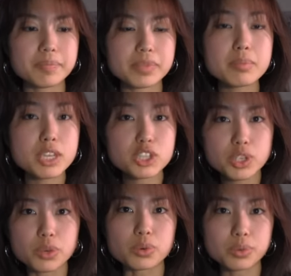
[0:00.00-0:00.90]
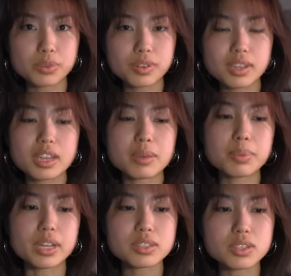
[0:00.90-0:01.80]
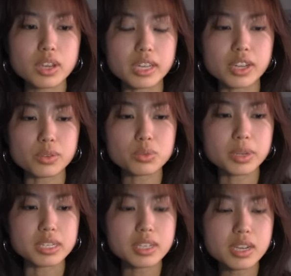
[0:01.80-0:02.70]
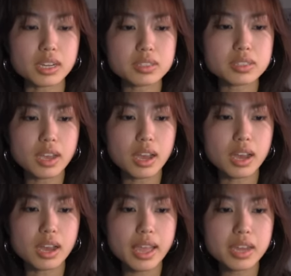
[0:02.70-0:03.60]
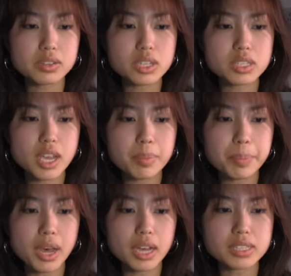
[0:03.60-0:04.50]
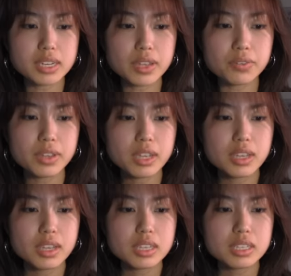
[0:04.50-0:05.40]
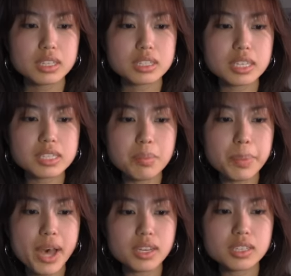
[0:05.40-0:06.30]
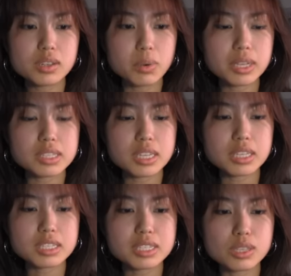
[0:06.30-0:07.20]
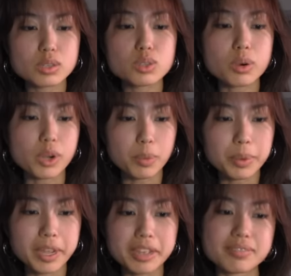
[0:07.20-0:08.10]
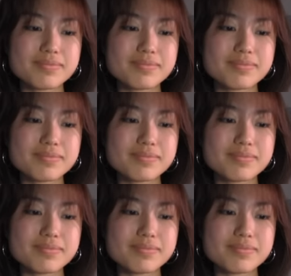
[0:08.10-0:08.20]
Me too, plus another 20 years. Energy type positive, disembodied noises, door opening.